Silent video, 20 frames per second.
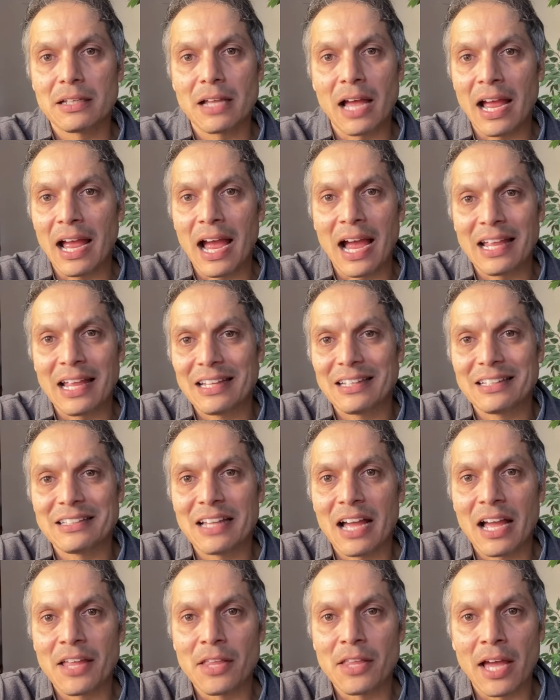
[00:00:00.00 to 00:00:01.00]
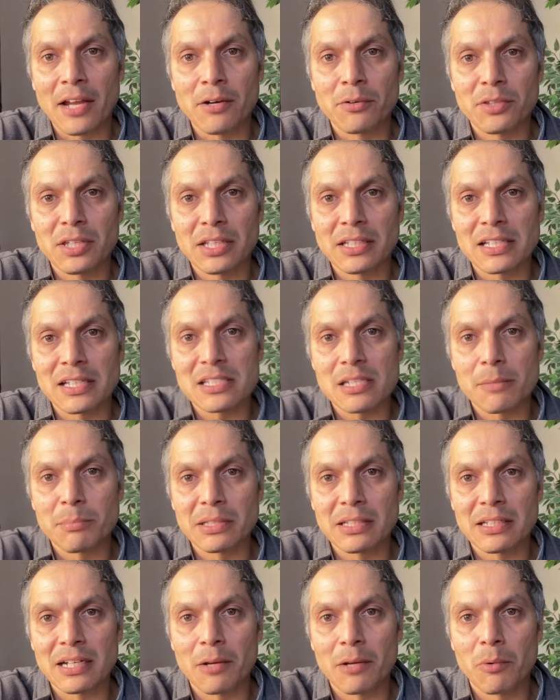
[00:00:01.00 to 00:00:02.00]
I don't think that's
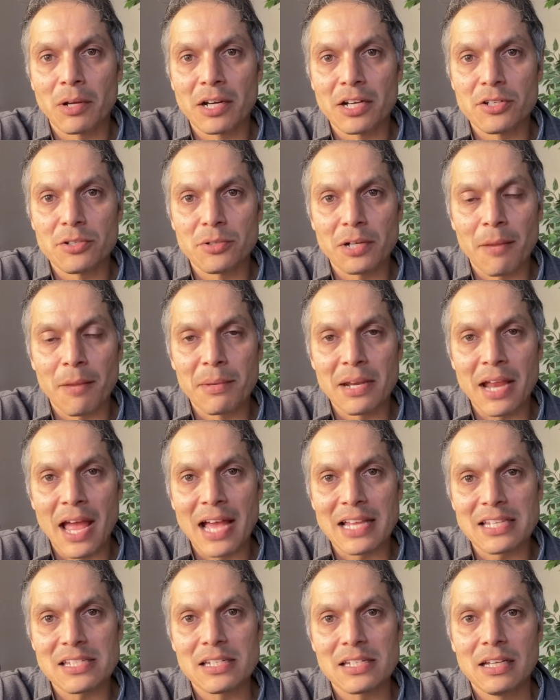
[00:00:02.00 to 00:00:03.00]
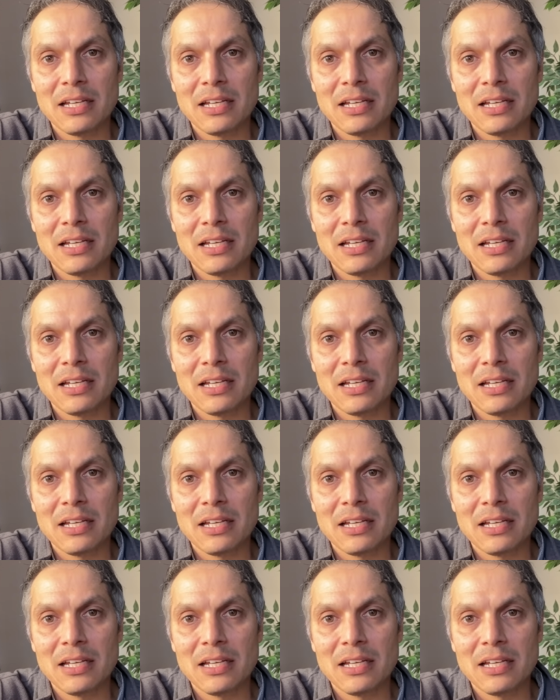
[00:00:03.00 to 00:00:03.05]
something that I want to do, and I've been asked